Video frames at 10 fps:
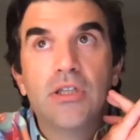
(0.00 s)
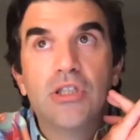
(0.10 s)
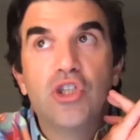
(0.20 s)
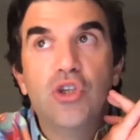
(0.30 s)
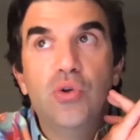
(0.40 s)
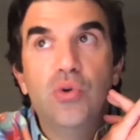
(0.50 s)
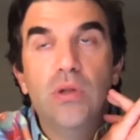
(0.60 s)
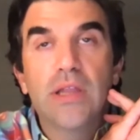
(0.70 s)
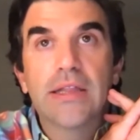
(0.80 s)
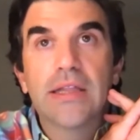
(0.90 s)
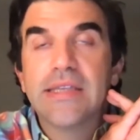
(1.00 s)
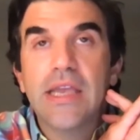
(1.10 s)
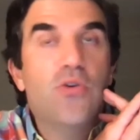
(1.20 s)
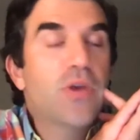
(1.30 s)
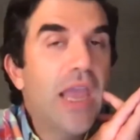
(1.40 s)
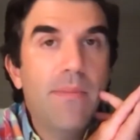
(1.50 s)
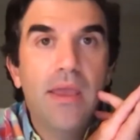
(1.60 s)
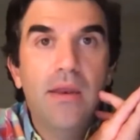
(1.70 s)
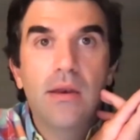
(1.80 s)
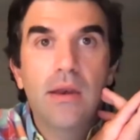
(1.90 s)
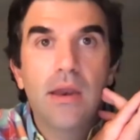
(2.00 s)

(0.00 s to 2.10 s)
to like let's say you came in